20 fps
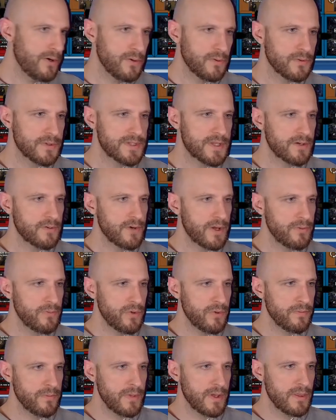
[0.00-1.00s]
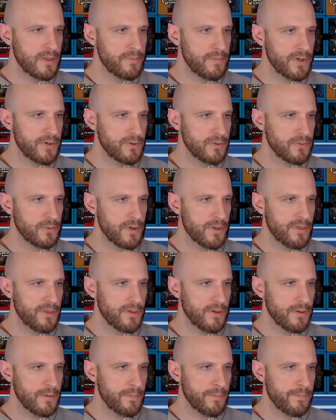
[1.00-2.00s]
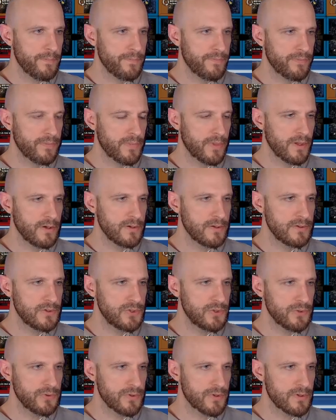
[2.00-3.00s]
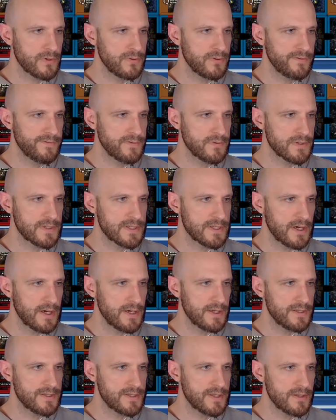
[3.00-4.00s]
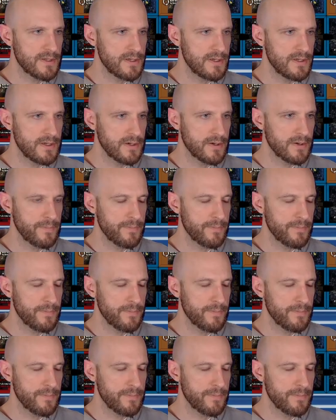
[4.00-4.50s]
What's the green room in the middle with doors on all four sides and the